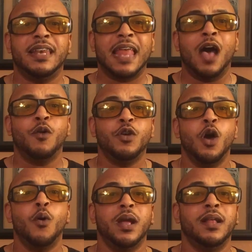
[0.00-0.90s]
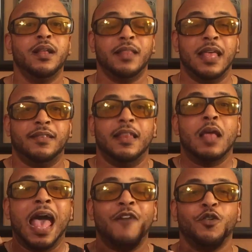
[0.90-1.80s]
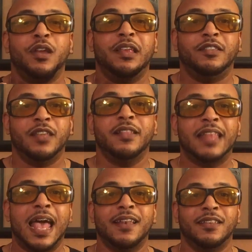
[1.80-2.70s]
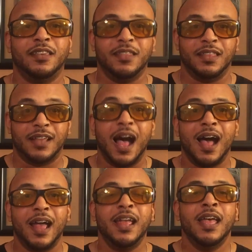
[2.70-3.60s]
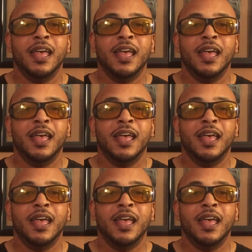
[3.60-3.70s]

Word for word: now knowing that after he said that to the guy,